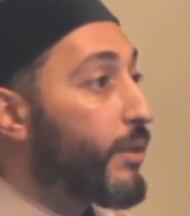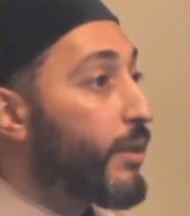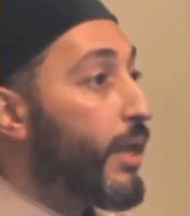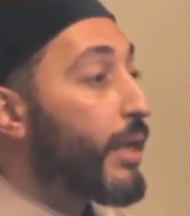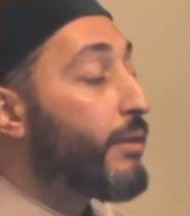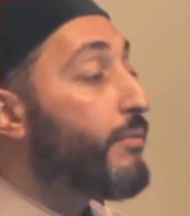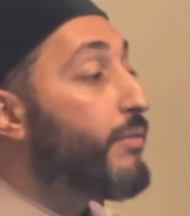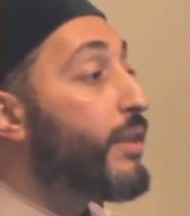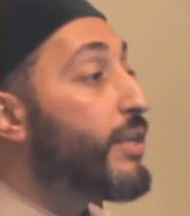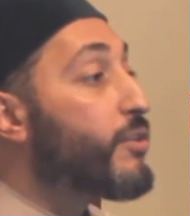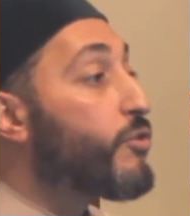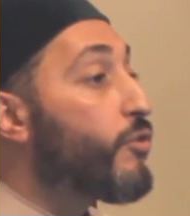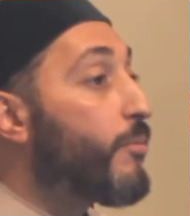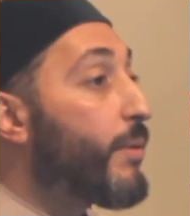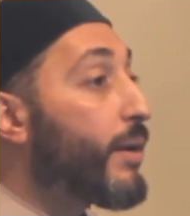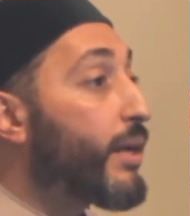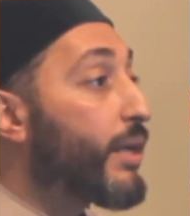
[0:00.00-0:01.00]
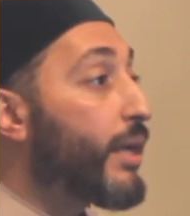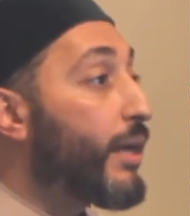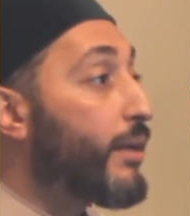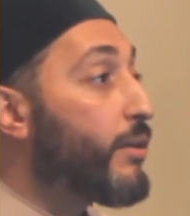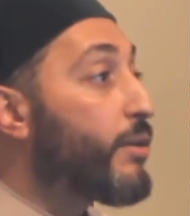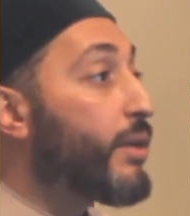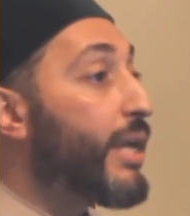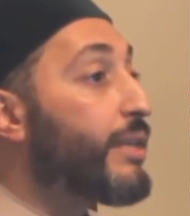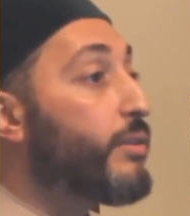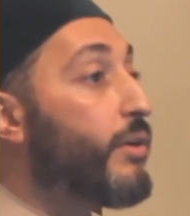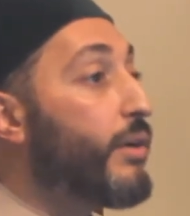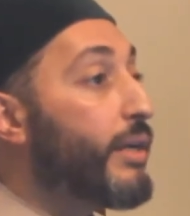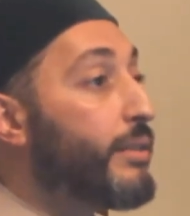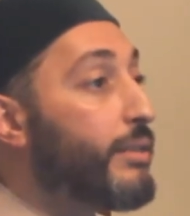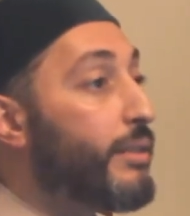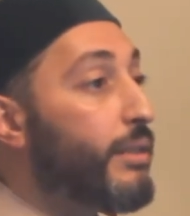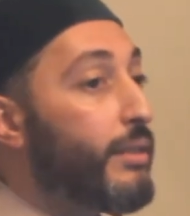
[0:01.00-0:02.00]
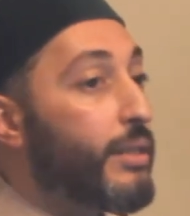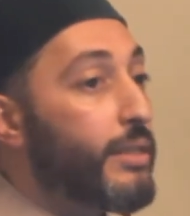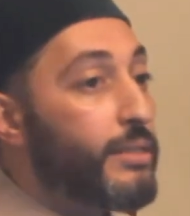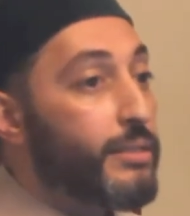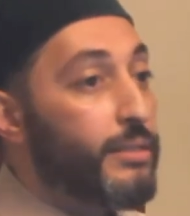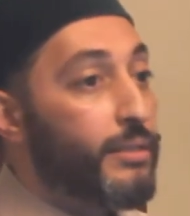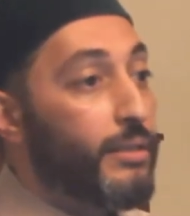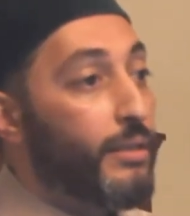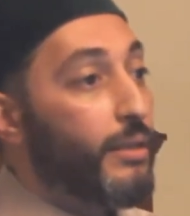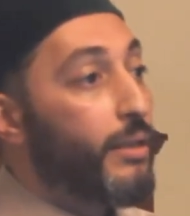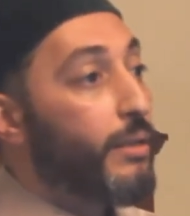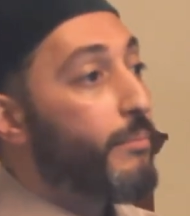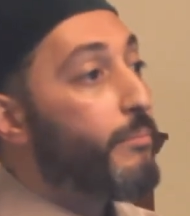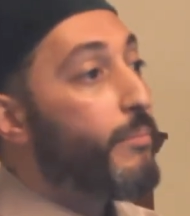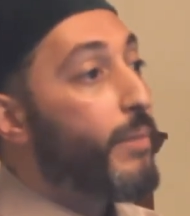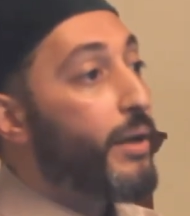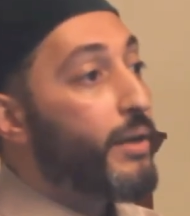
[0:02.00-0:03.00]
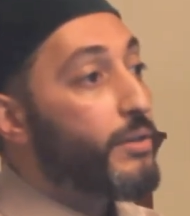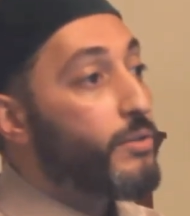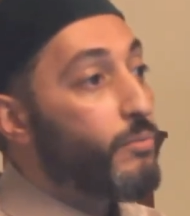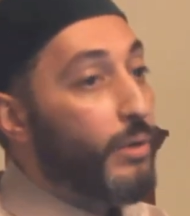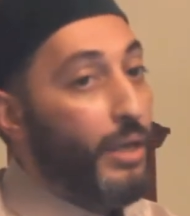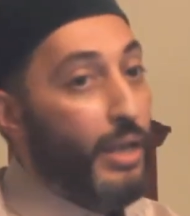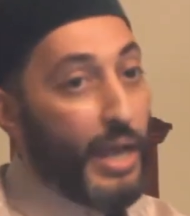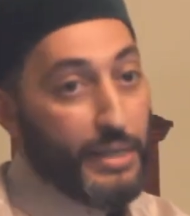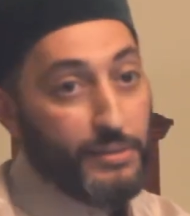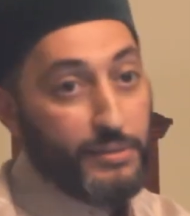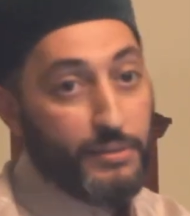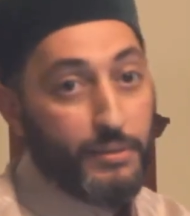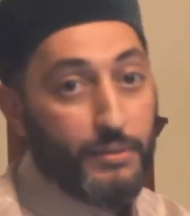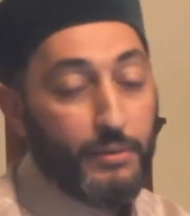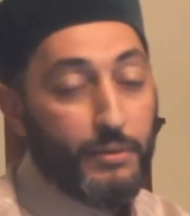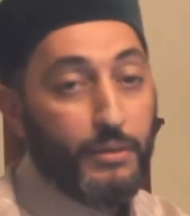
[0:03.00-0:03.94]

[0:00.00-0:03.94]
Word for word: And if there is no barakah, you can't guarantee this marriage will last.